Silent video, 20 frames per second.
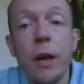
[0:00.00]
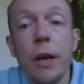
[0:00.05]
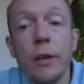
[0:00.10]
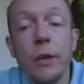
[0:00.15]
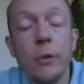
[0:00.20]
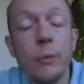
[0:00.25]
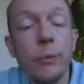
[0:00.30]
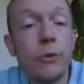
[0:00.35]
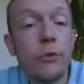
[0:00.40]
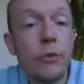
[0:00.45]

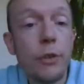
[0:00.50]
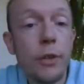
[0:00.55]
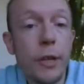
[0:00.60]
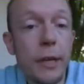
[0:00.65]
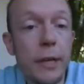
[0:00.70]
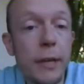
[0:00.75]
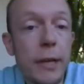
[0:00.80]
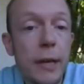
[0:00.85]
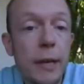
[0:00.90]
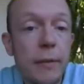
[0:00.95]
you will
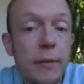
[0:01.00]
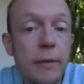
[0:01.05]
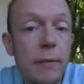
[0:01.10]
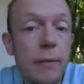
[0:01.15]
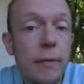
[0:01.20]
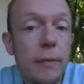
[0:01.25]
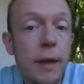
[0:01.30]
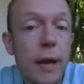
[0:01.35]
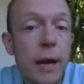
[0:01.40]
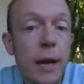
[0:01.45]
see that
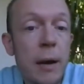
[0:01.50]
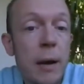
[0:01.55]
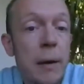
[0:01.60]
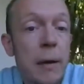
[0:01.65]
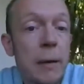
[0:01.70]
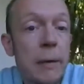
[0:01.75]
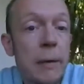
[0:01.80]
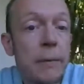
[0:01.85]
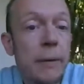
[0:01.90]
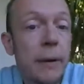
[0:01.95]

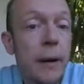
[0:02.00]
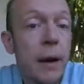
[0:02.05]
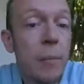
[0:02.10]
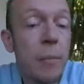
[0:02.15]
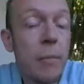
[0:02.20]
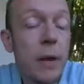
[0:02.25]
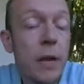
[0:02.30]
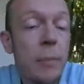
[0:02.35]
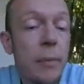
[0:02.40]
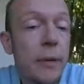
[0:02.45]
there are
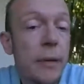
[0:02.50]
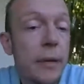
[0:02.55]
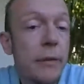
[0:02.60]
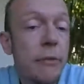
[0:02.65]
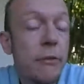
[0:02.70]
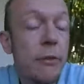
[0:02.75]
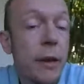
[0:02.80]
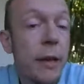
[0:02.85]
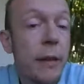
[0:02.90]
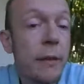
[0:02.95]
maybe
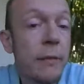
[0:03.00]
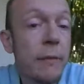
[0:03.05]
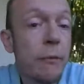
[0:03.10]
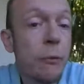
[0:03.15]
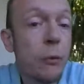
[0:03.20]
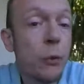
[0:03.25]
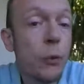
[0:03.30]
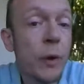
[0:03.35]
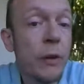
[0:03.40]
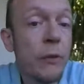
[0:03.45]

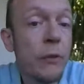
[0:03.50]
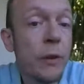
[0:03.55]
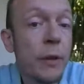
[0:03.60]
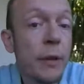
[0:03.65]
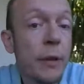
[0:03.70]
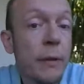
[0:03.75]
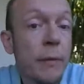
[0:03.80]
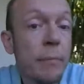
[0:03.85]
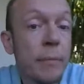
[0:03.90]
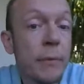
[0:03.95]
10,
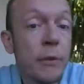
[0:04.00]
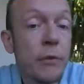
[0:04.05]
20,